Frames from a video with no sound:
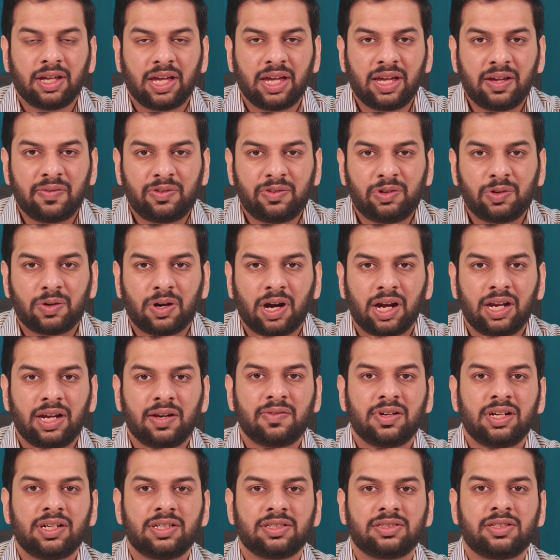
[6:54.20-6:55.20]
If
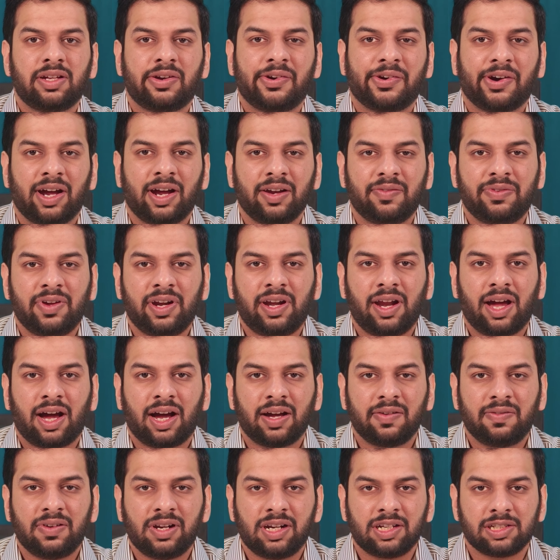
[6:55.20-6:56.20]
Gohighlevel is the right fit,
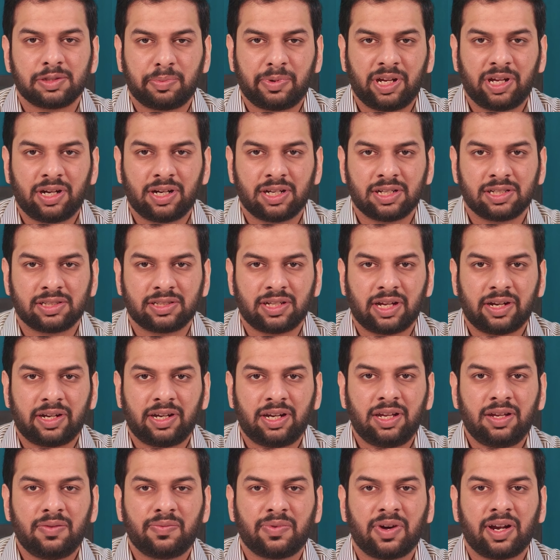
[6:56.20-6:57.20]
I will explain
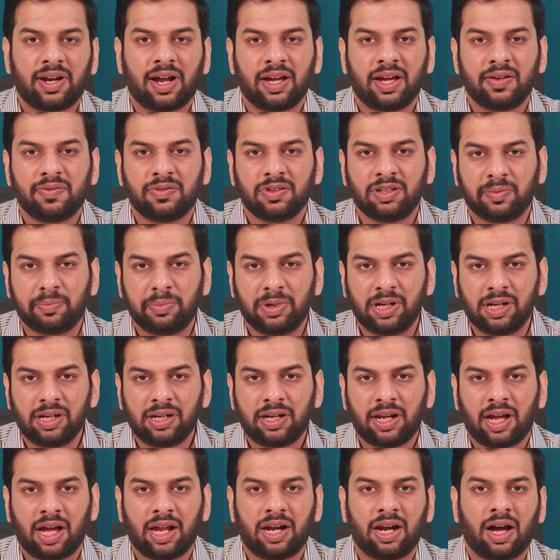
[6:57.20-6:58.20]
exactly what I will
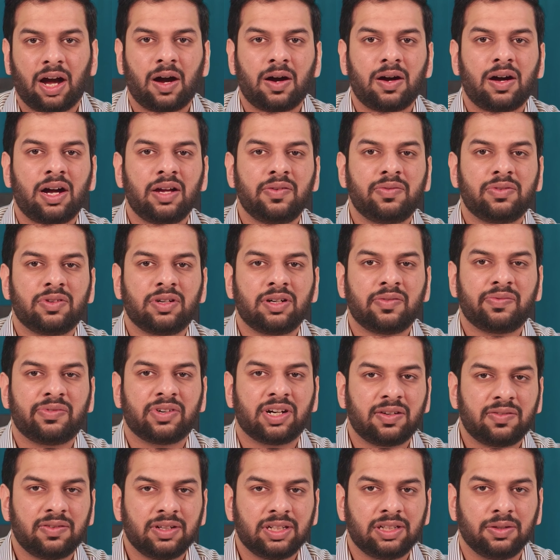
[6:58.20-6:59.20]
build and how I will
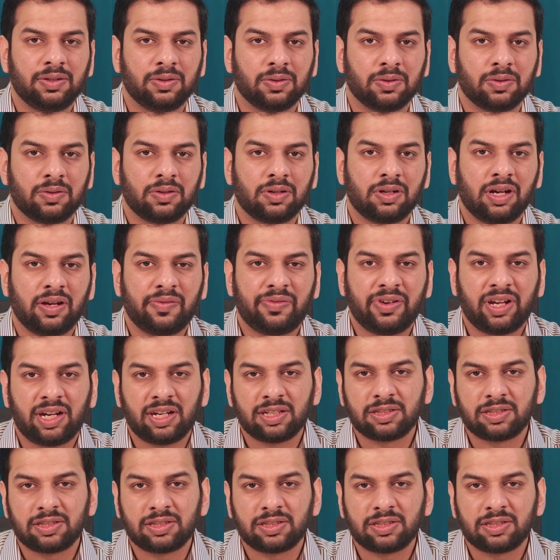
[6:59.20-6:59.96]
work with you. If it